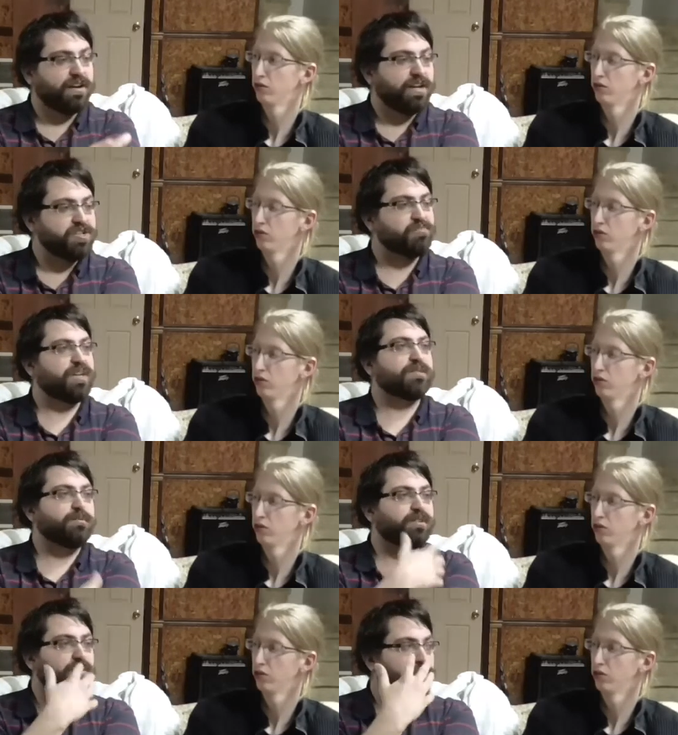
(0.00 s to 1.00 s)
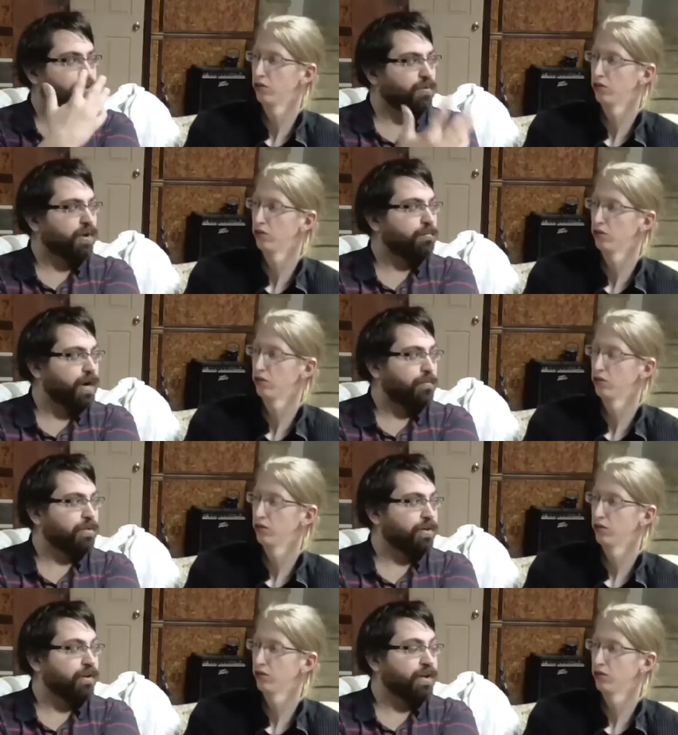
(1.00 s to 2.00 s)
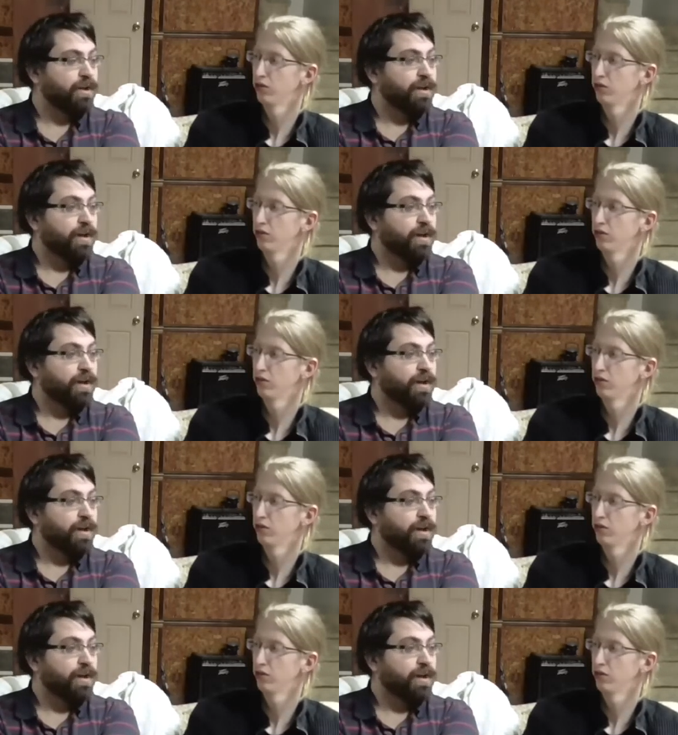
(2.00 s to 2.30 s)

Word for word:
Speaker 1: of niche, but it's been slowly growing in popularity.